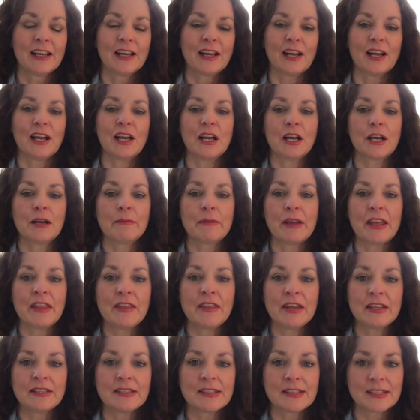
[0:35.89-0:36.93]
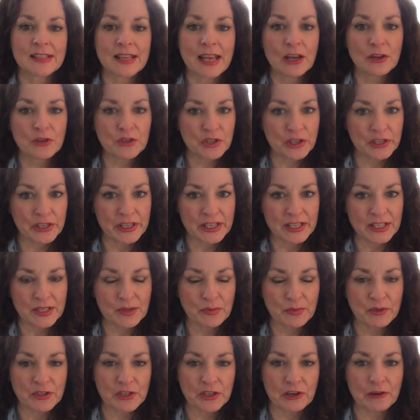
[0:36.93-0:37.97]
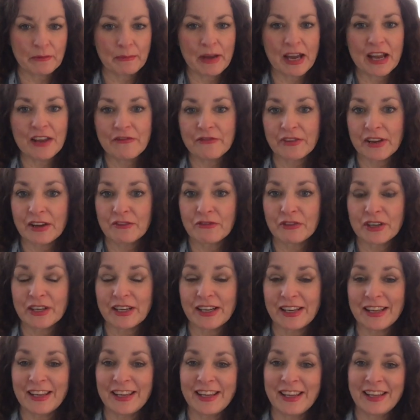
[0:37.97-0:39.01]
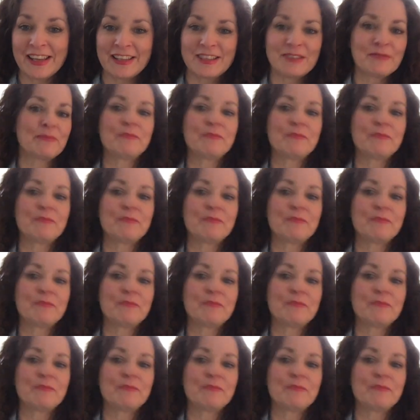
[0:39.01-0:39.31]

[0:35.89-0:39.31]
And then sound journeys, which are my favorite and